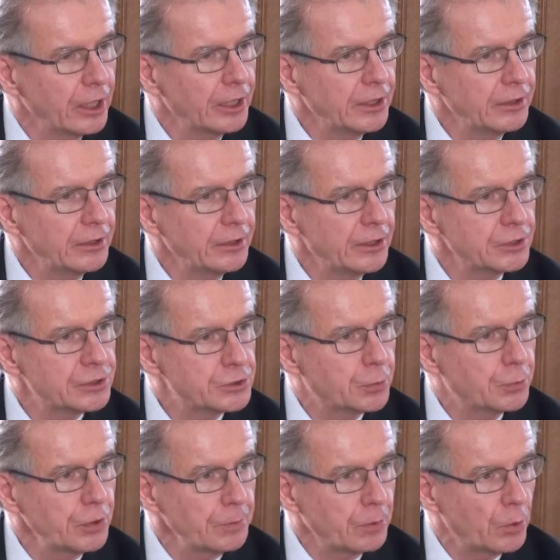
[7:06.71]
in the
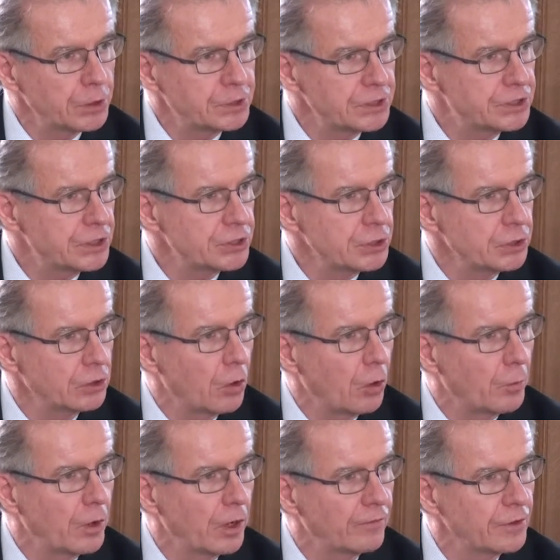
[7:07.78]
Supreme Court decision
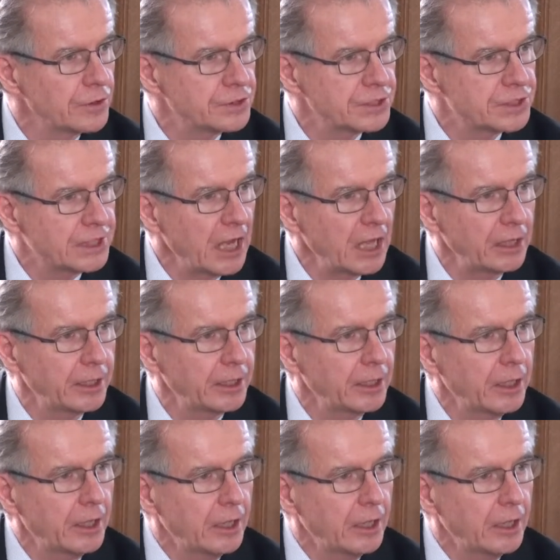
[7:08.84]
Goldberg versus Kelly.